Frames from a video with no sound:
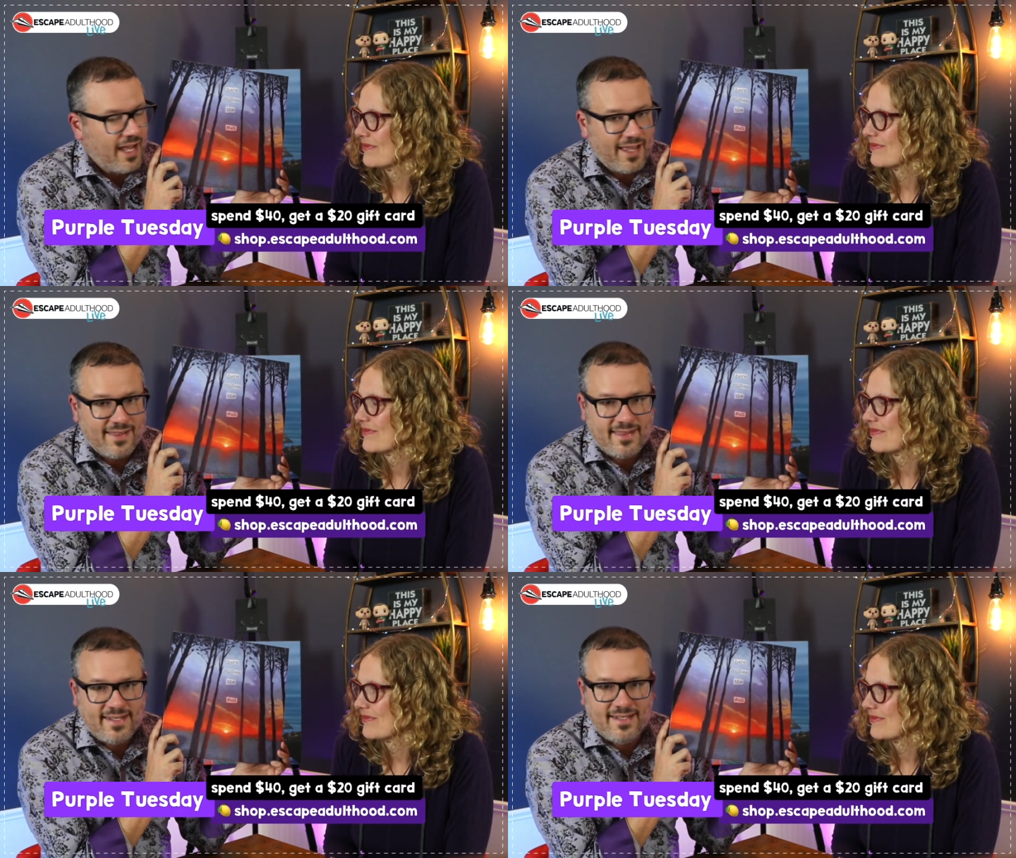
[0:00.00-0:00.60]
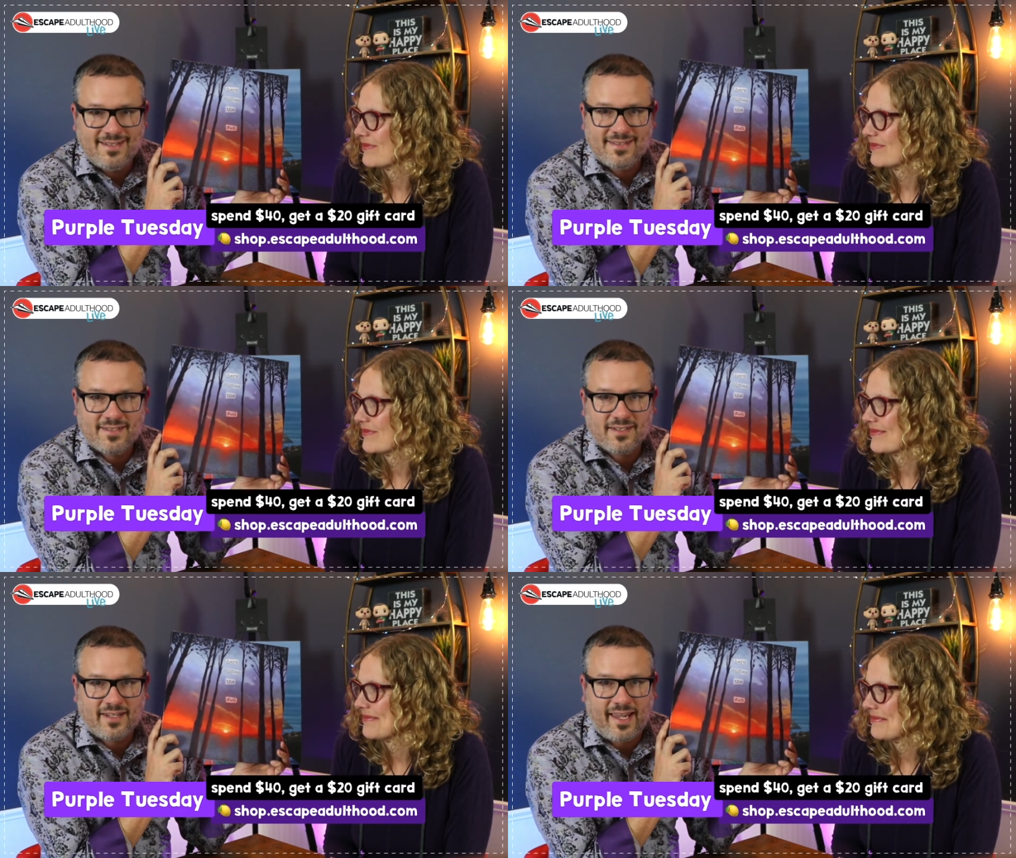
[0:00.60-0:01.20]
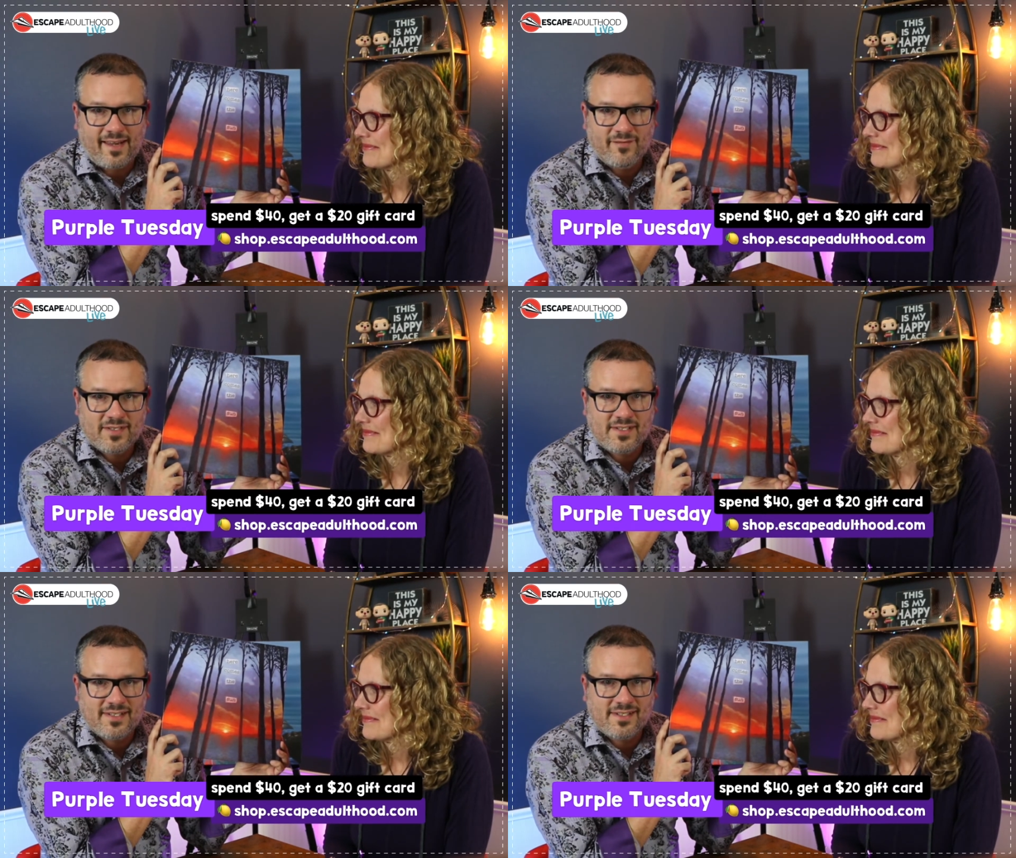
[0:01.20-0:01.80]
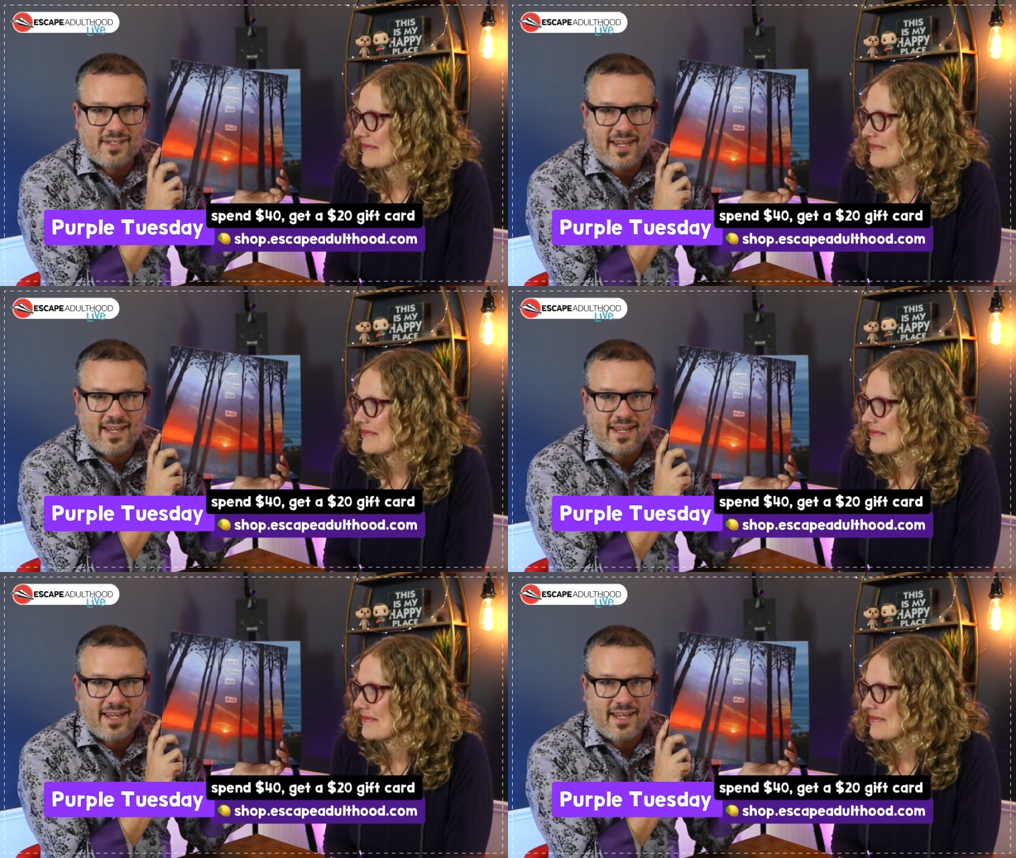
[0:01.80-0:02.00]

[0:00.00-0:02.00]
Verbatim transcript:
Speaker 1: And these canvases